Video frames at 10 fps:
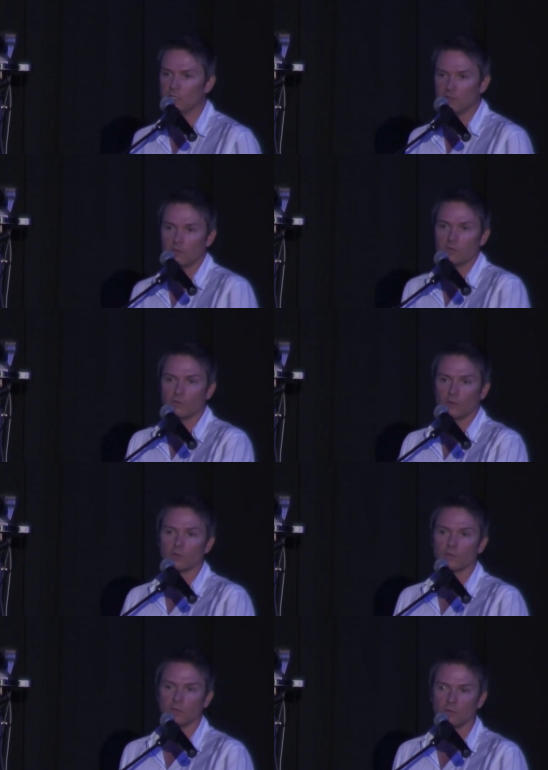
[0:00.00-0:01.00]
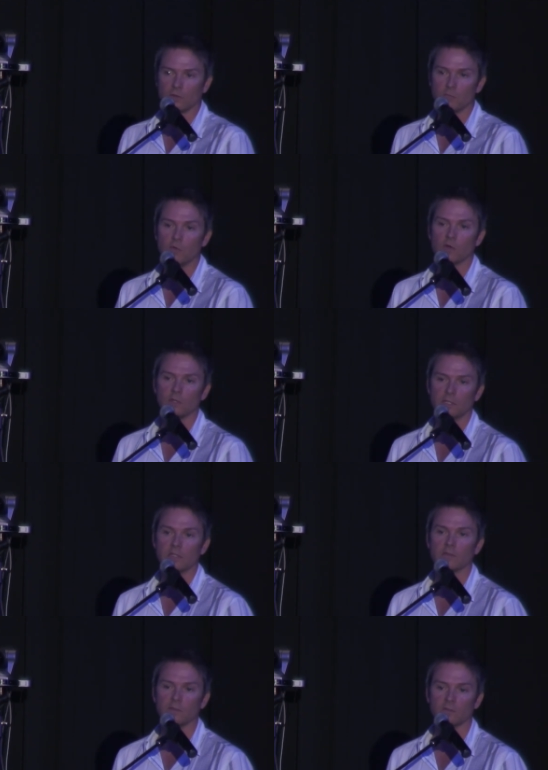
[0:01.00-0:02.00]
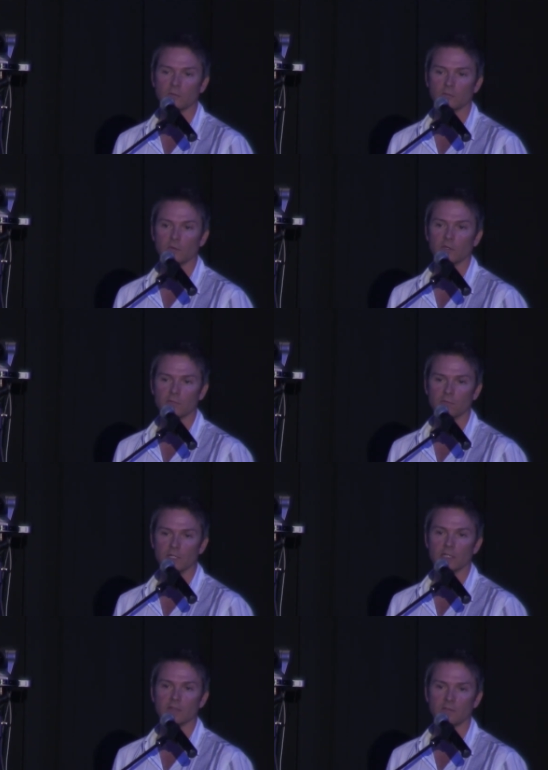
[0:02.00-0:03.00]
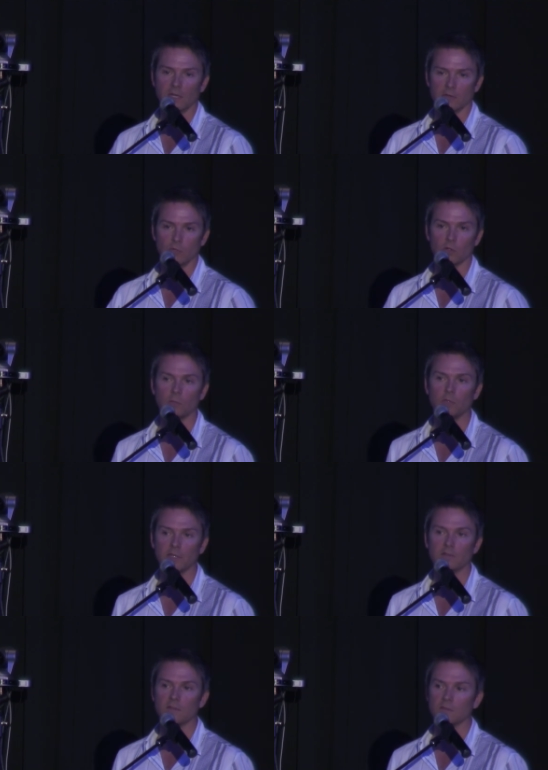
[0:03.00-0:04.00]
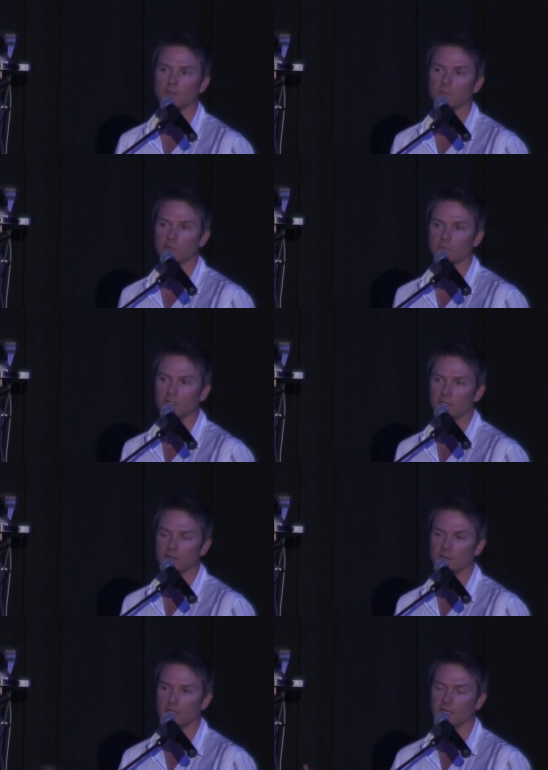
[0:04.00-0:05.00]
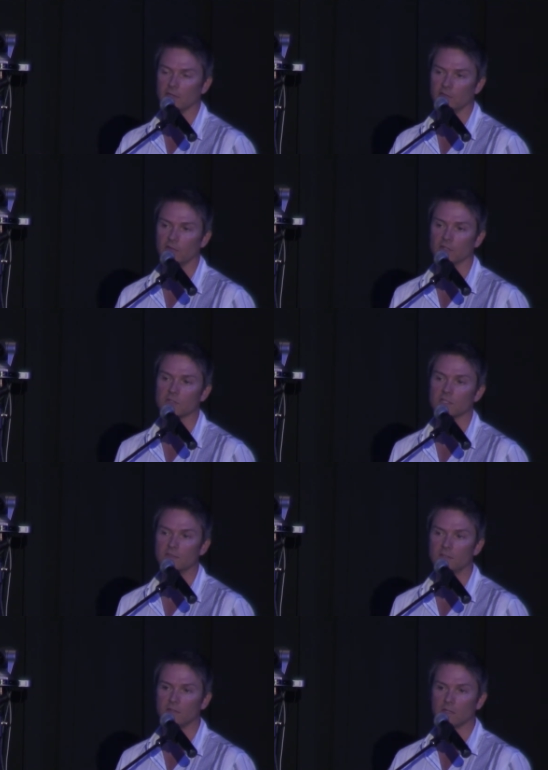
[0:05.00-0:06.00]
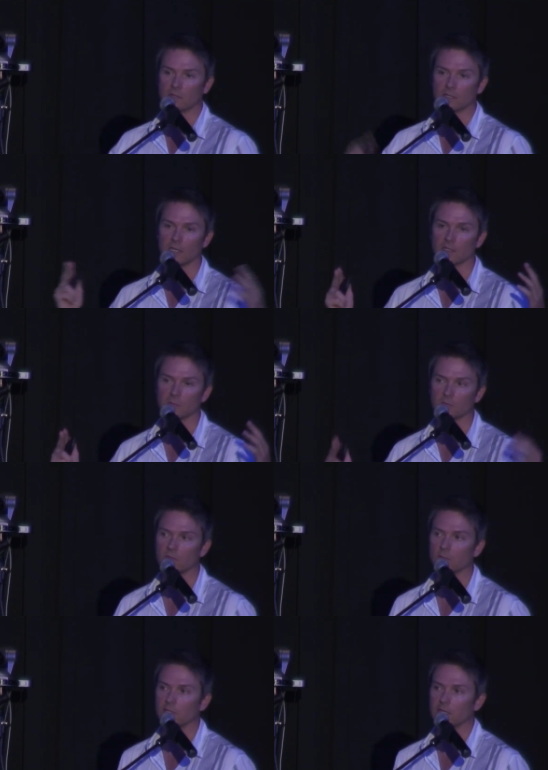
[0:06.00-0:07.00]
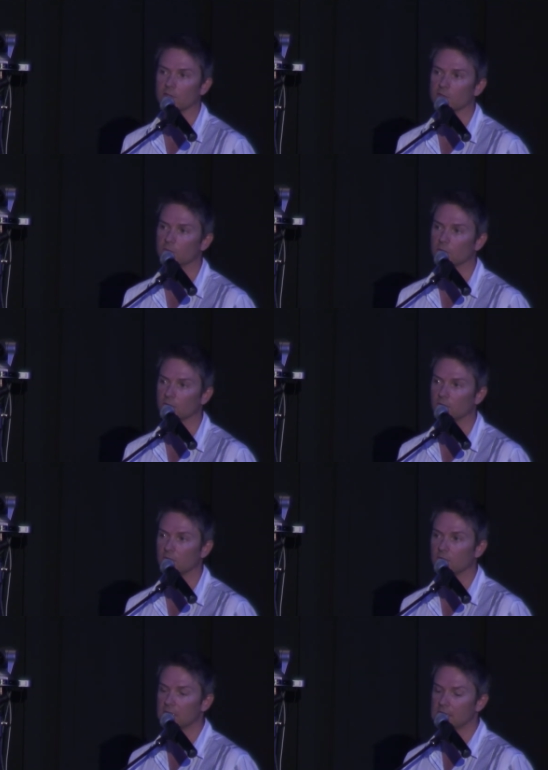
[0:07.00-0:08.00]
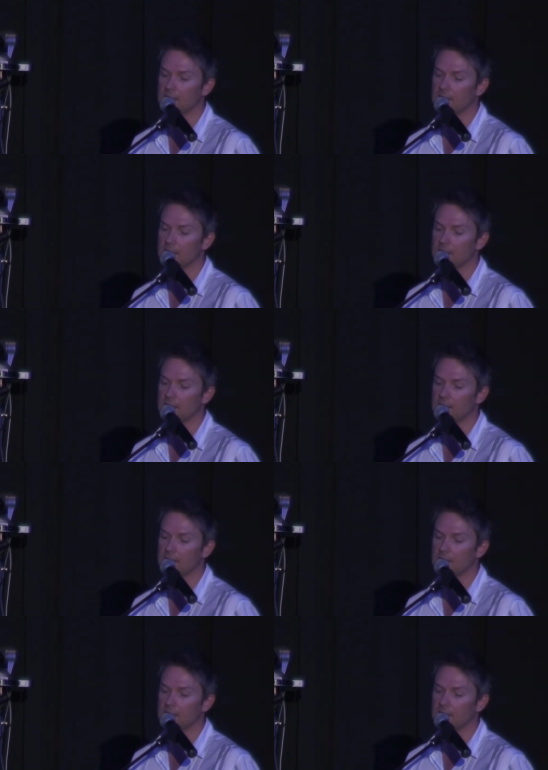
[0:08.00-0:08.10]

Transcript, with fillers: we need to focus on some model ecosystems that we can really understand, model places, we can really understand how they function in detail and connect them to the planetary processes.